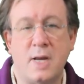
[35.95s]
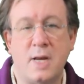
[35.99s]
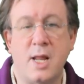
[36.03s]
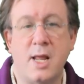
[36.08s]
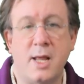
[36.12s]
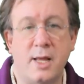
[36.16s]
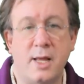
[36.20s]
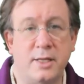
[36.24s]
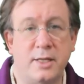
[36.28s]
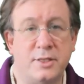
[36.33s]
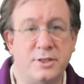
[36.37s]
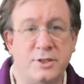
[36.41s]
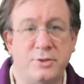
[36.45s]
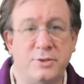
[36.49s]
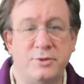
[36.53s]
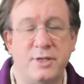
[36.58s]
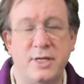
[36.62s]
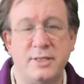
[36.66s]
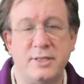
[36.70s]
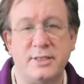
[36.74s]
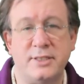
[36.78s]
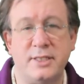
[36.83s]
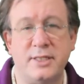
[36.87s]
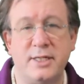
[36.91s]
In
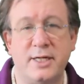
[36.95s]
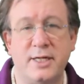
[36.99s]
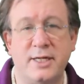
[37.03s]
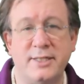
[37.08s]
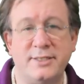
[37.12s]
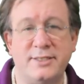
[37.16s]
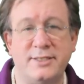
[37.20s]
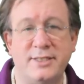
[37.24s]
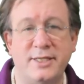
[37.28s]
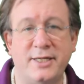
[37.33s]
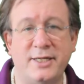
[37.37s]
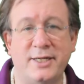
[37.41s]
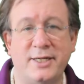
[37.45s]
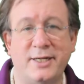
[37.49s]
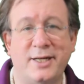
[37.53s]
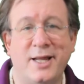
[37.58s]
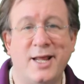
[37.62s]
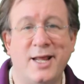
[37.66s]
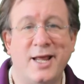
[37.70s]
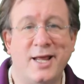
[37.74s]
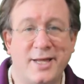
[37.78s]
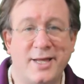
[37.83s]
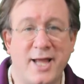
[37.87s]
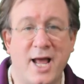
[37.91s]
2019,
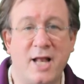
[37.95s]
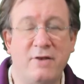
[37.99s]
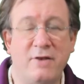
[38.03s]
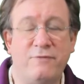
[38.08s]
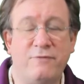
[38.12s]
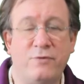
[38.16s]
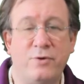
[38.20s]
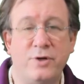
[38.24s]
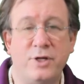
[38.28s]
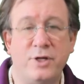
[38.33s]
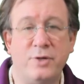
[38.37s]
California